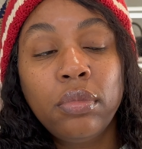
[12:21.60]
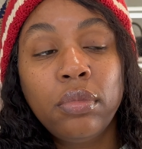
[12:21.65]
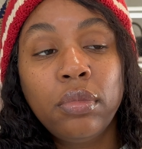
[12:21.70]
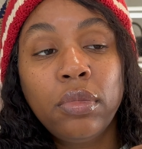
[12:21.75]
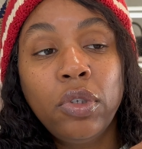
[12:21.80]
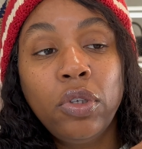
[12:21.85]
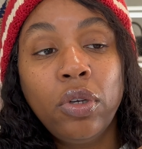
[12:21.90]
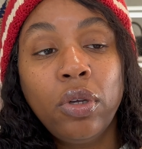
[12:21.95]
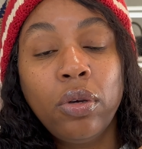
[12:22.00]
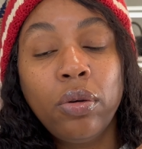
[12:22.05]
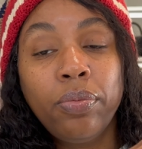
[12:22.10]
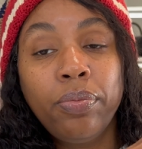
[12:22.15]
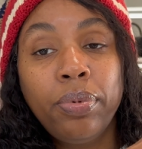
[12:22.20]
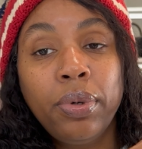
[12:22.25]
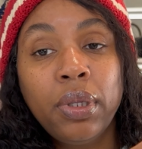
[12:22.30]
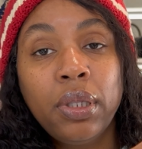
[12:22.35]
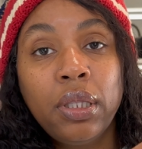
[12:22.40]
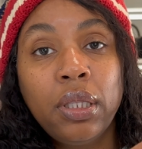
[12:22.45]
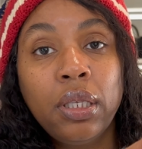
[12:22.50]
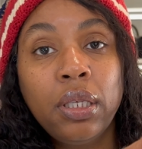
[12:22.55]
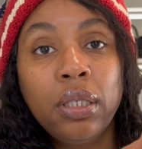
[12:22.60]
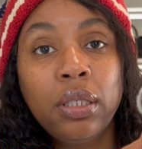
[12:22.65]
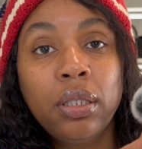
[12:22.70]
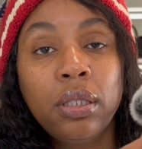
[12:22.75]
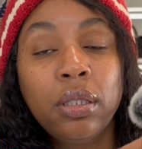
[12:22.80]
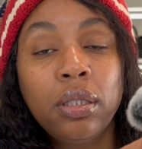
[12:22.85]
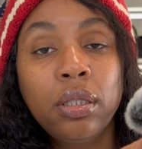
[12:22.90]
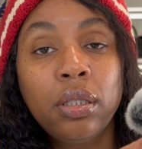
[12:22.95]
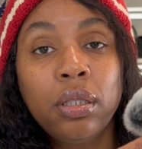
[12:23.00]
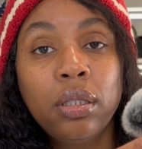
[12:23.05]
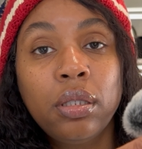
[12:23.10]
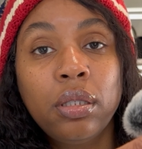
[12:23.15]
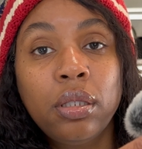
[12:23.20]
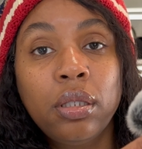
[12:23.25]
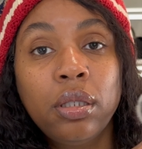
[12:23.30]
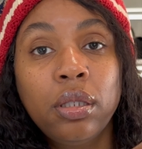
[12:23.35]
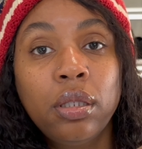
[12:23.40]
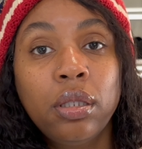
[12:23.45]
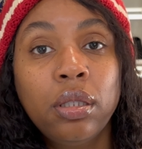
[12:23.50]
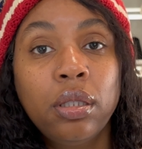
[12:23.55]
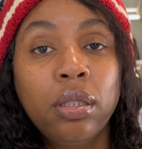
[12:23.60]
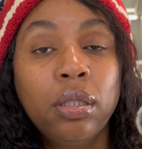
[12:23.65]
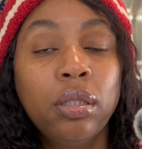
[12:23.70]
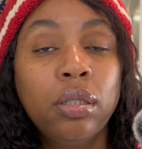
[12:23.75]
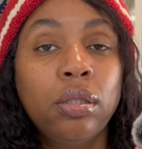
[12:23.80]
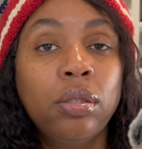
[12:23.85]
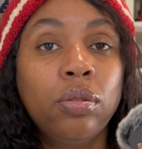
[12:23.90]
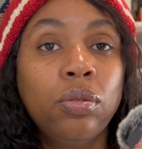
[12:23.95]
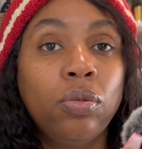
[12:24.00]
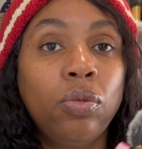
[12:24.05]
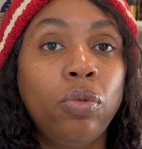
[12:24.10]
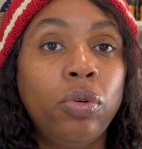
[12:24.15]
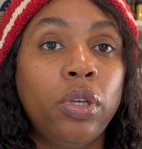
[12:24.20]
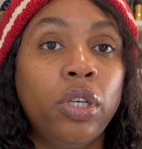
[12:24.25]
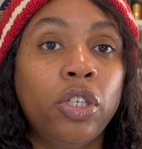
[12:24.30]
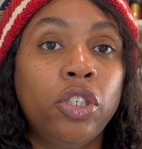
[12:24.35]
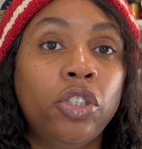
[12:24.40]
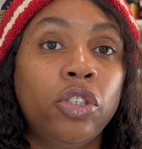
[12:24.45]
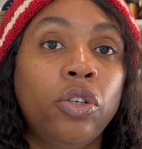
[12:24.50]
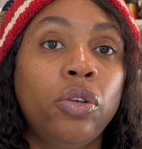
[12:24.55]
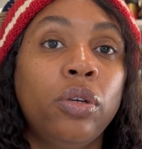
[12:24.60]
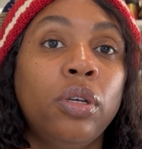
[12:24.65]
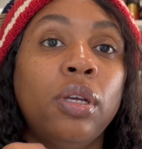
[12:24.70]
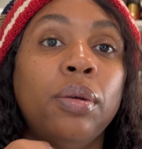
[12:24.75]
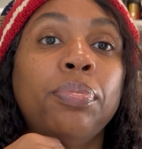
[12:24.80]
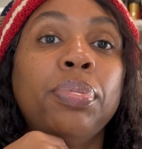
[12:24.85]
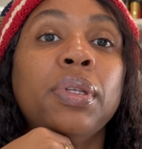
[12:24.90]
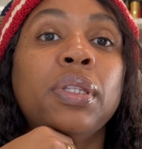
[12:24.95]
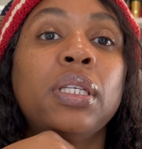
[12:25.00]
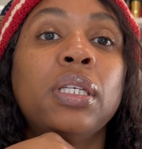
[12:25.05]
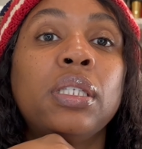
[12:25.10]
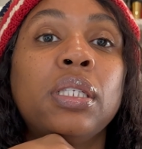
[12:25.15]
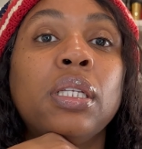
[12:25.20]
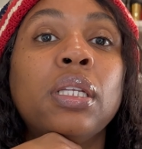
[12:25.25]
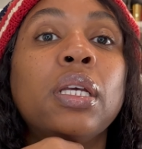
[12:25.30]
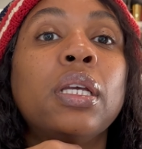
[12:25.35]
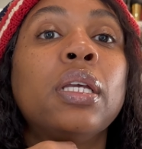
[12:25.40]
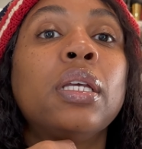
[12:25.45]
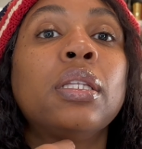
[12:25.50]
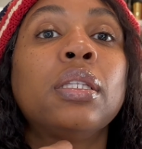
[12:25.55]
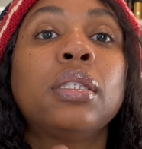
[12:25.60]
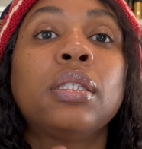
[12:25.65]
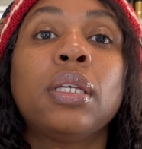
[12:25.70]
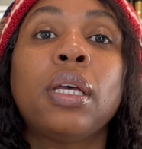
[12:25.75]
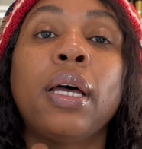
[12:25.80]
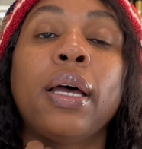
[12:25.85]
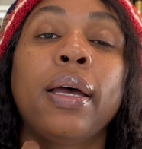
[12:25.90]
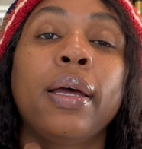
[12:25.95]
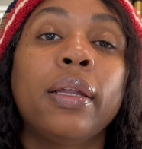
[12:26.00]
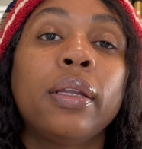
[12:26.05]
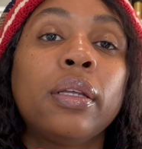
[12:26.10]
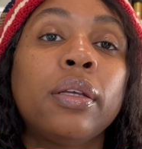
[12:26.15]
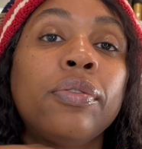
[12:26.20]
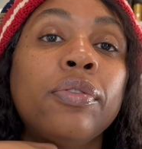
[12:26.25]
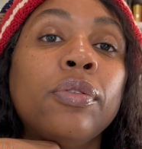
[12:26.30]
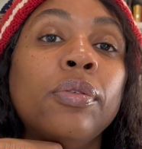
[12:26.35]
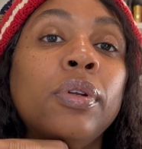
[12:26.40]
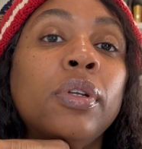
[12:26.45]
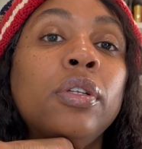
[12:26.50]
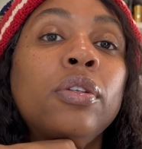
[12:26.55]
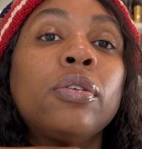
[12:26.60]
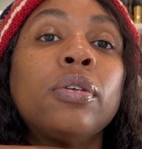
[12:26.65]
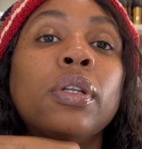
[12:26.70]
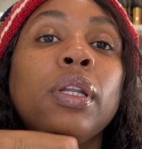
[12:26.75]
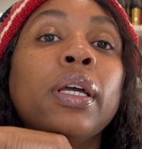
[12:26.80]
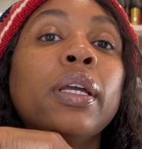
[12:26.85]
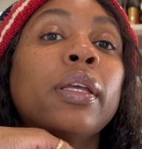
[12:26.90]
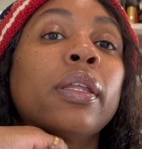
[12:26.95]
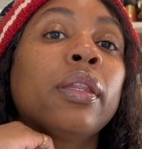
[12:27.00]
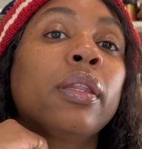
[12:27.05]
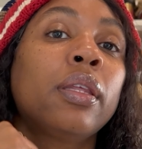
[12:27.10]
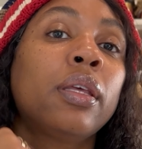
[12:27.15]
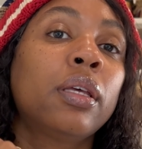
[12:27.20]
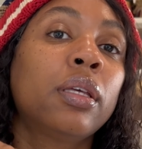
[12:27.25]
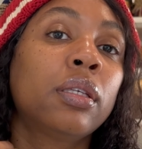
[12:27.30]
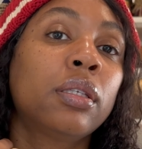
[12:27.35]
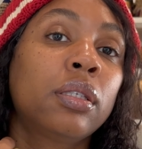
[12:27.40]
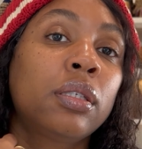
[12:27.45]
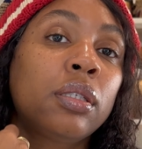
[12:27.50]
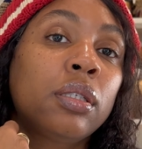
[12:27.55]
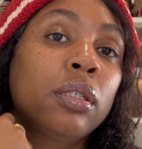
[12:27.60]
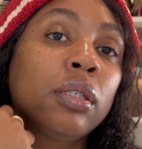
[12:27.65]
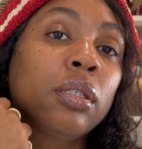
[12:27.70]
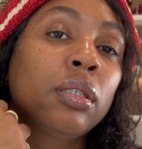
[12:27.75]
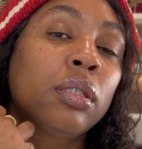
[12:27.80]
you know, put this on your shirt and put this in the inside if you want to do it like this.